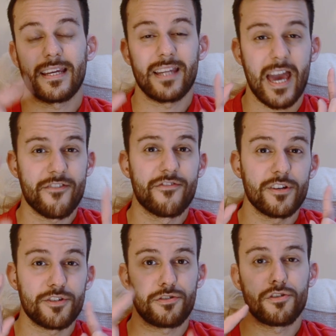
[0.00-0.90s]
in every
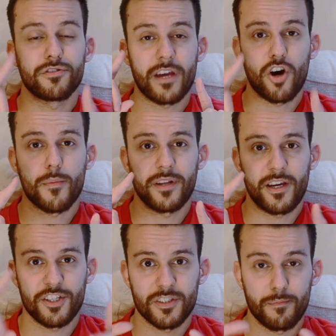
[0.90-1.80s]
student
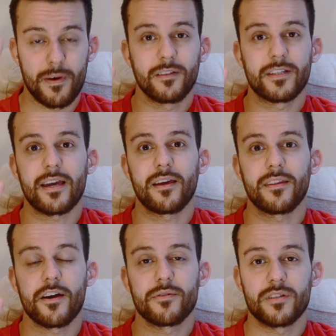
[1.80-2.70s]
accommodation building
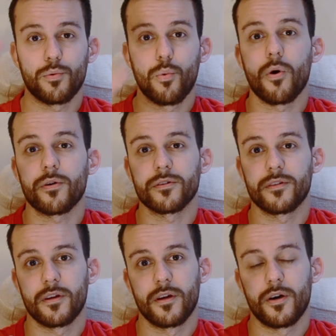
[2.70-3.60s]
there is a ward
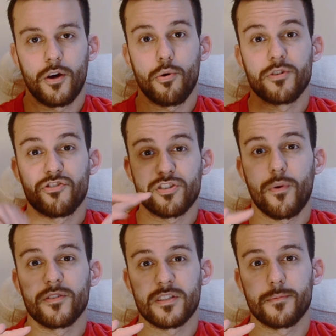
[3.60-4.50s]
who is
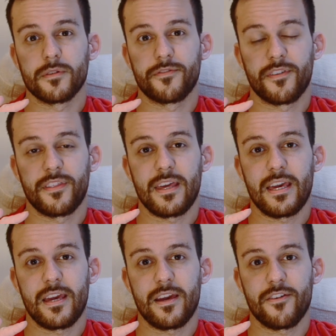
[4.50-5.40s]
responsible for
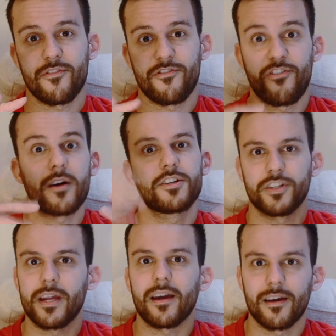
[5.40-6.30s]
the
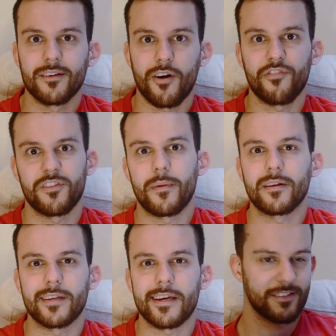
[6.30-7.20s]
functioning of the
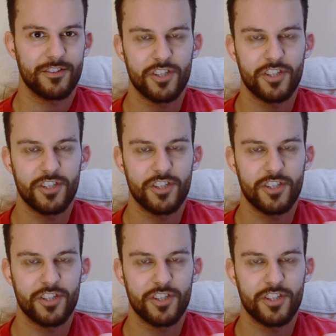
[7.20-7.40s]
building.